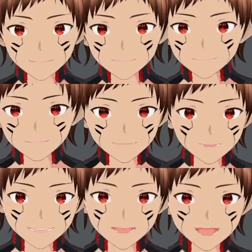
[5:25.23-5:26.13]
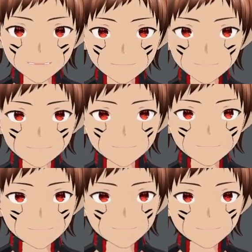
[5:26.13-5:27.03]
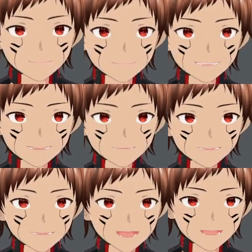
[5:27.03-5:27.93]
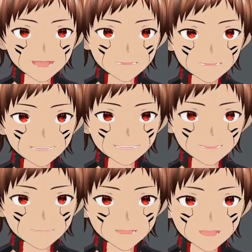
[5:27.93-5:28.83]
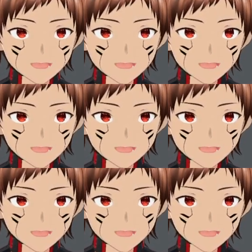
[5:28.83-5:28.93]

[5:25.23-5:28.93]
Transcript: Trust me, I know. Phantasm Stratagem.